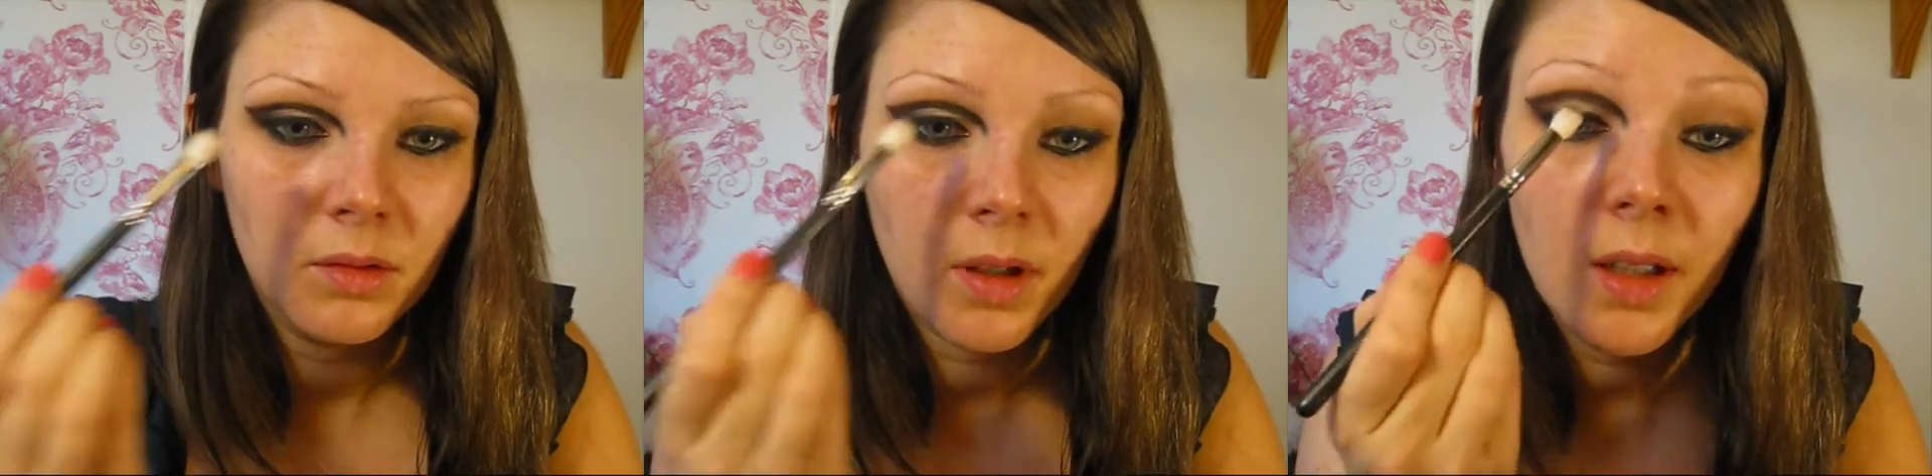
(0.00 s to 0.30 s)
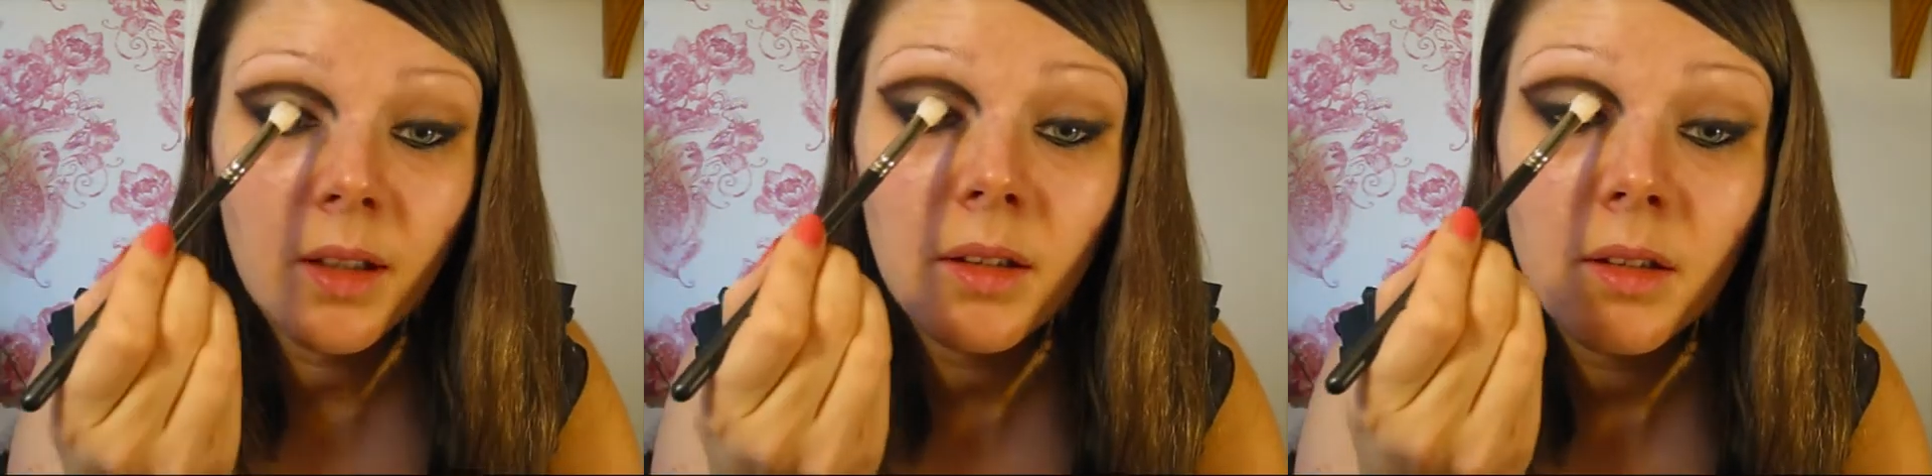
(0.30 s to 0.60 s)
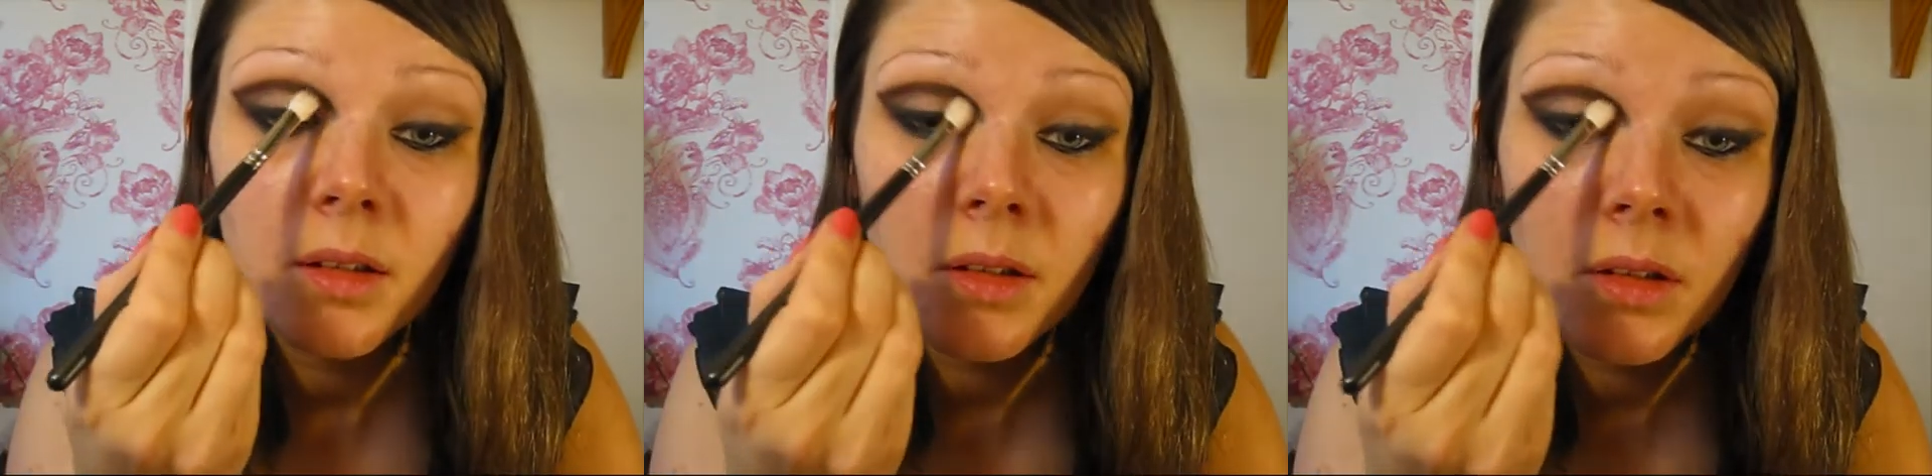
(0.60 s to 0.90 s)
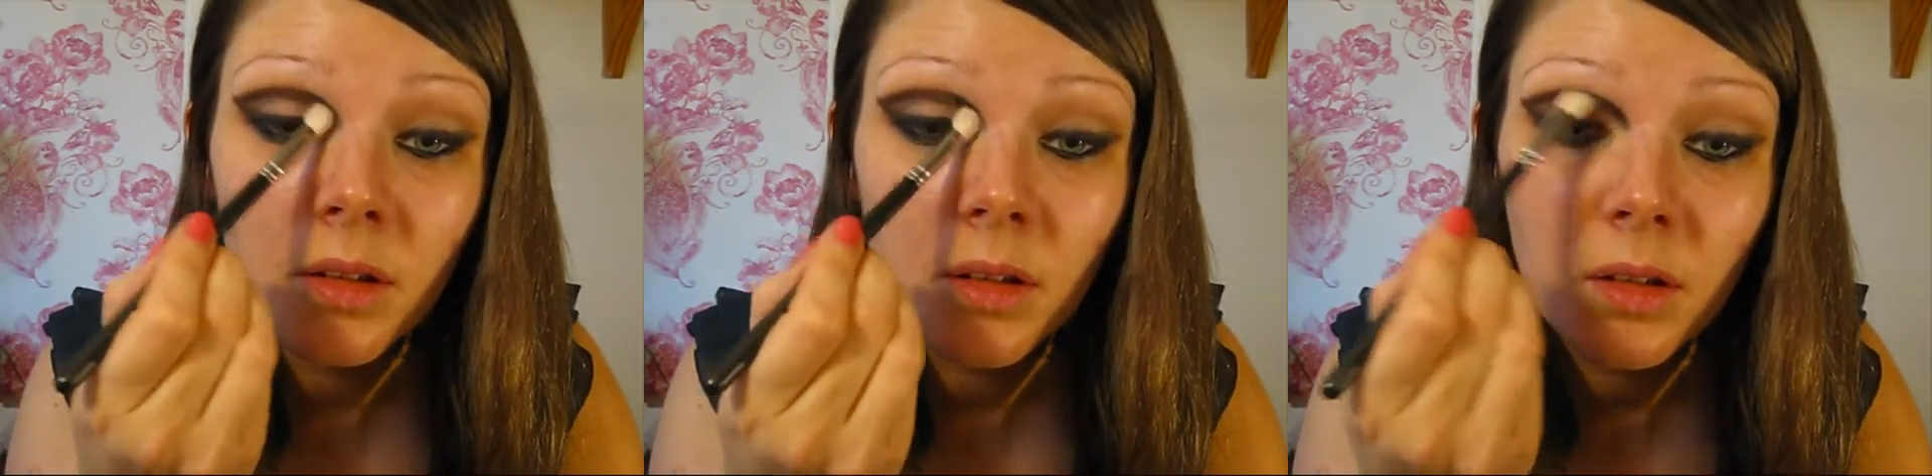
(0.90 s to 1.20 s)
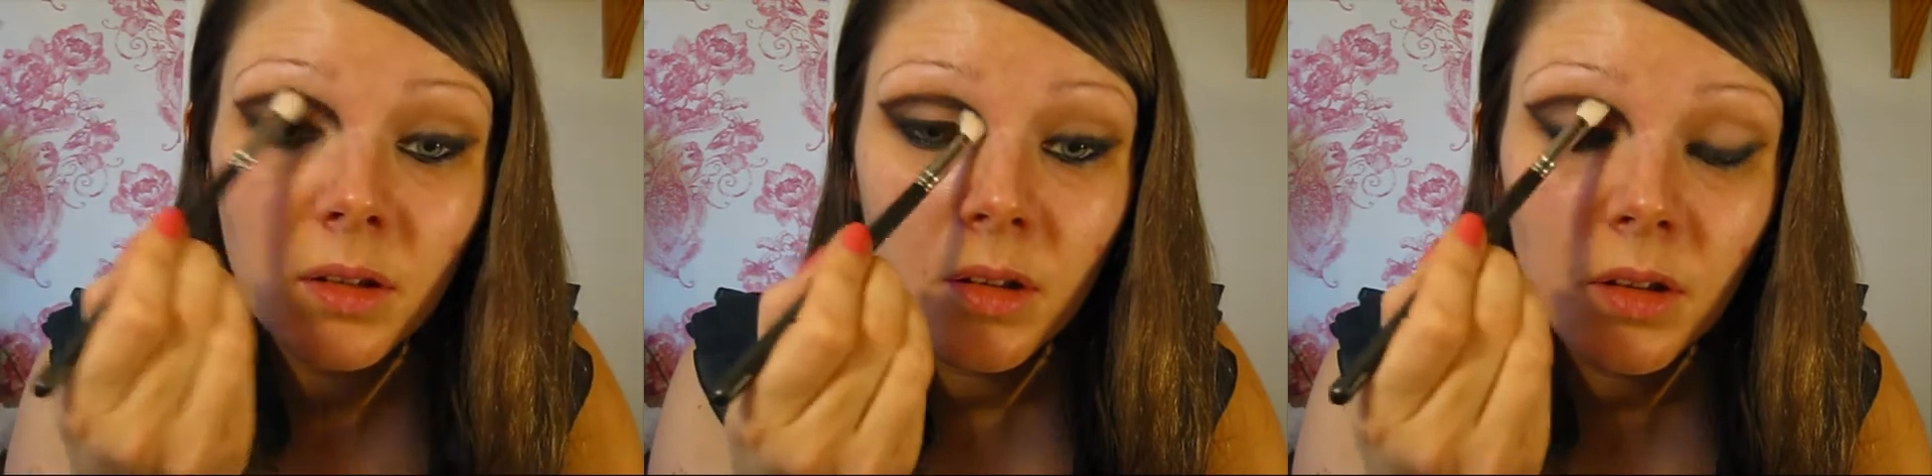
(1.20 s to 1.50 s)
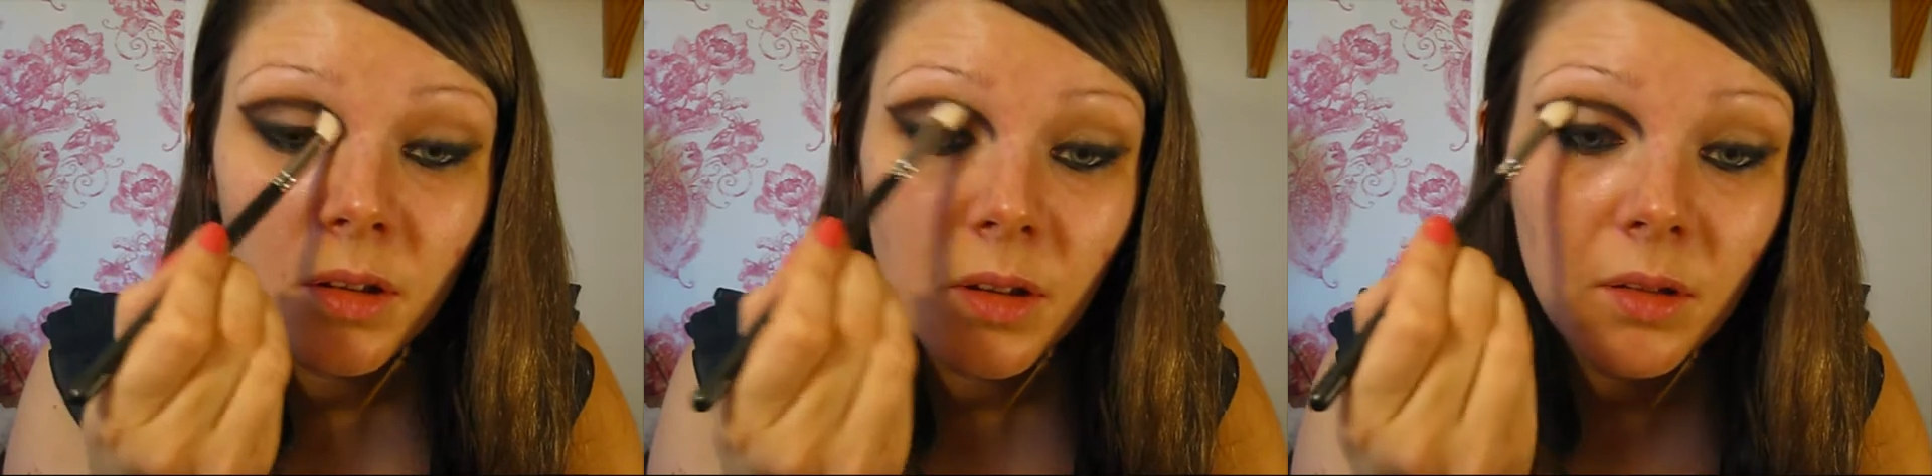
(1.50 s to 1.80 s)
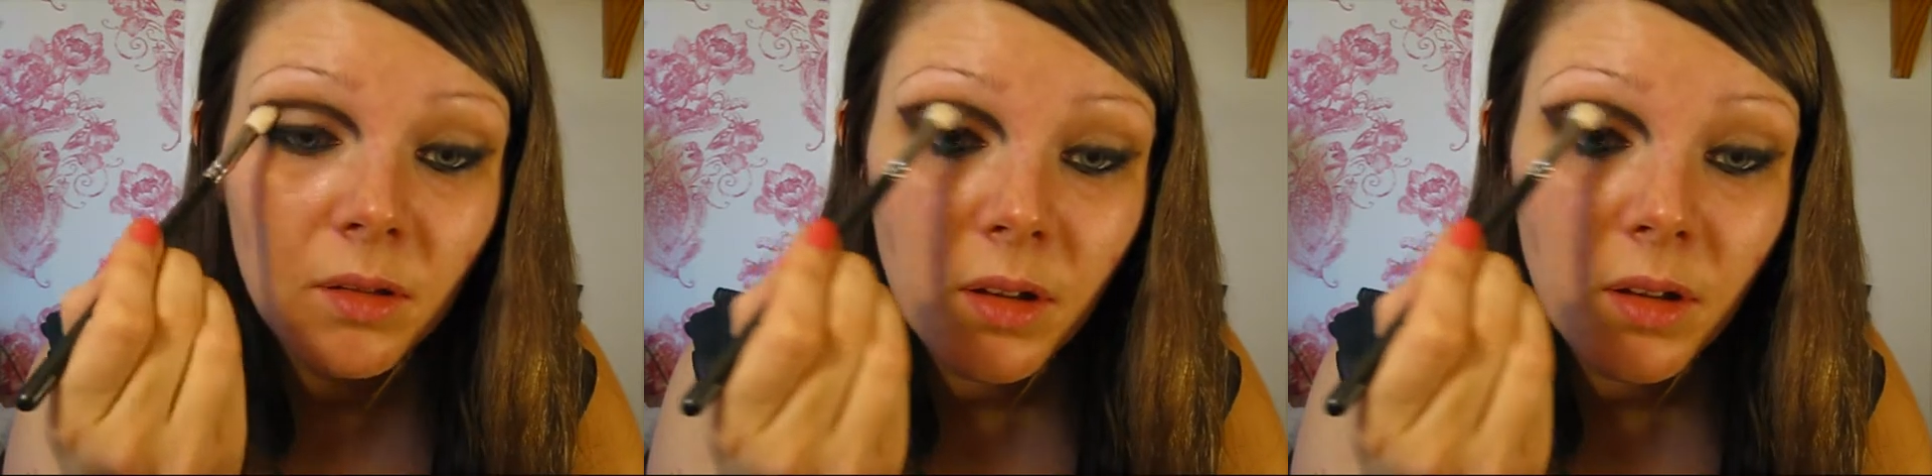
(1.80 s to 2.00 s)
Okay, I'm